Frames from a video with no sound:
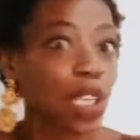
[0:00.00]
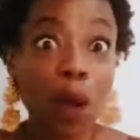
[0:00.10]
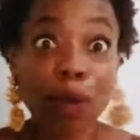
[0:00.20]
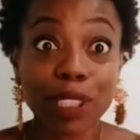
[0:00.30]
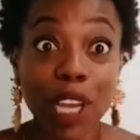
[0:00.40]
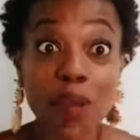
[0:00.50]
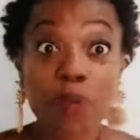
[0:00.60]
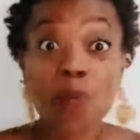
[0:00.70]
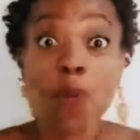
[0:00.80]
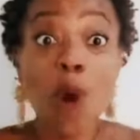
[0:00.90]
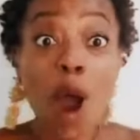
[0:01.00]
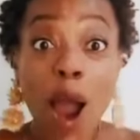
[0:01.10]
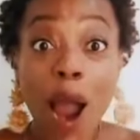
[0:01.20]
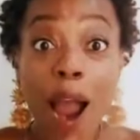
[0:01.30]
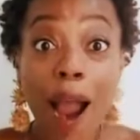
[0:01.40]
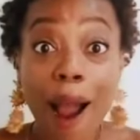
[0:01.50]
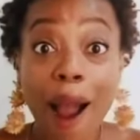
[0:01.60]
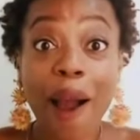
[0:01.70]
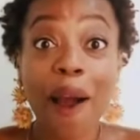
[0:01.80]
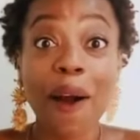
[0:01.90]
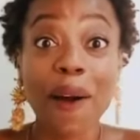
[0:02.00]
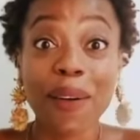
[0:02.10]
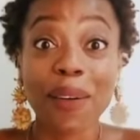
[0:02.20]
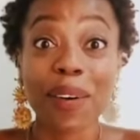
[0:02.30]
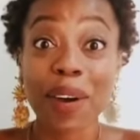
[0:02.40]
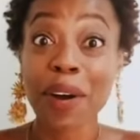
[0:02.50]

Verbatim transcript: And I was like, wow.